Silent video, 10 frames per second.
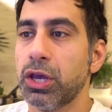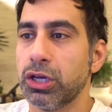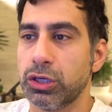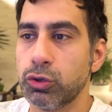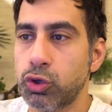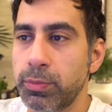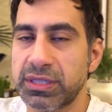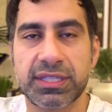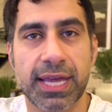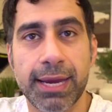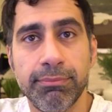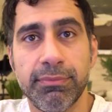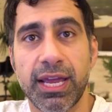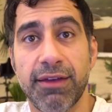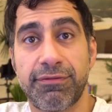YouTube is the same.
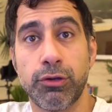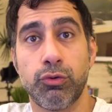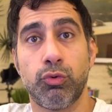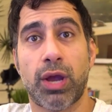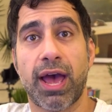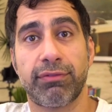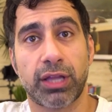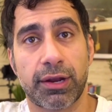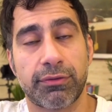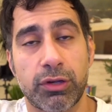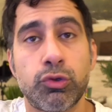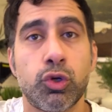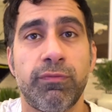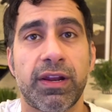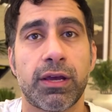If you have a lot of
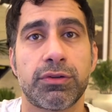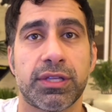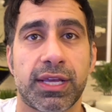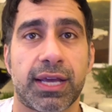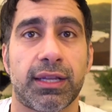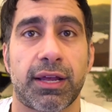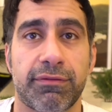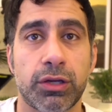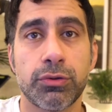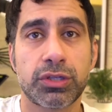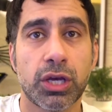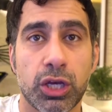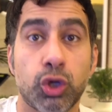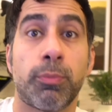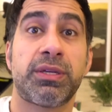YouTube videos and they get a lot of views,
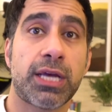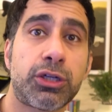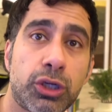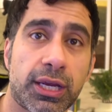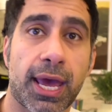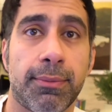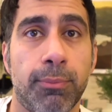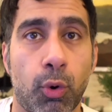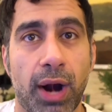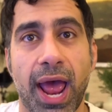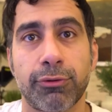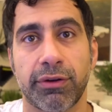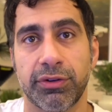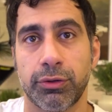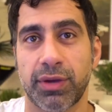you could potentially get more ad
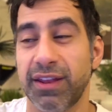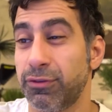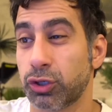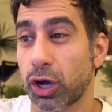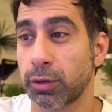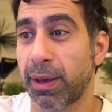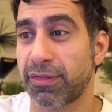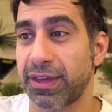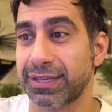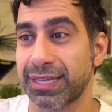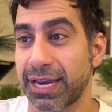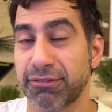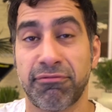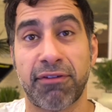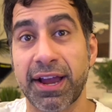revenue. And if you talk about things like
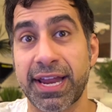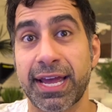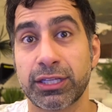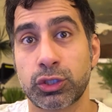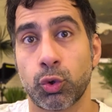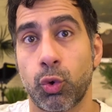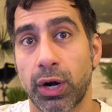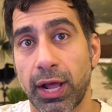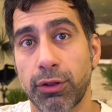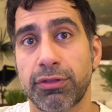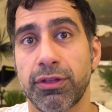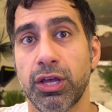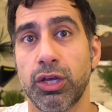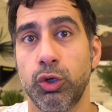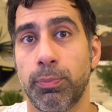finance or health,
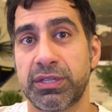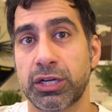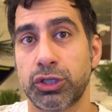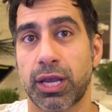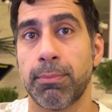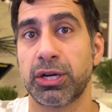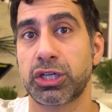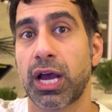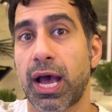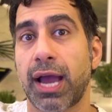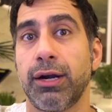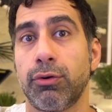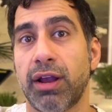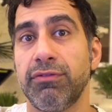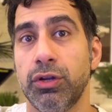you'll potentially get much higher
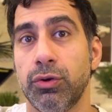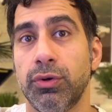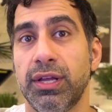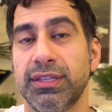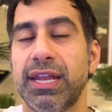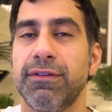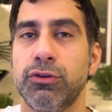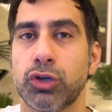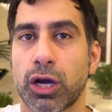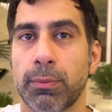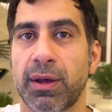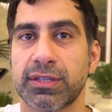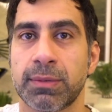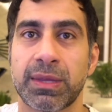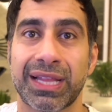revenue than if you talk about
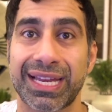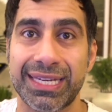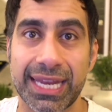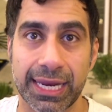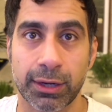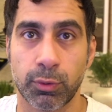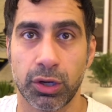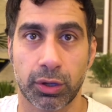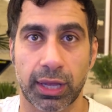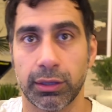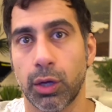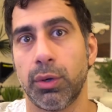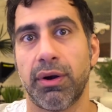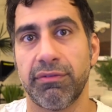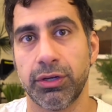something like knitting, where you'll get lower
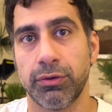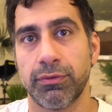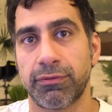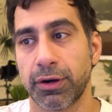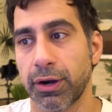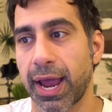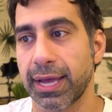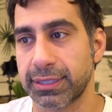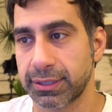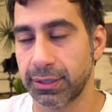revenue for your ads.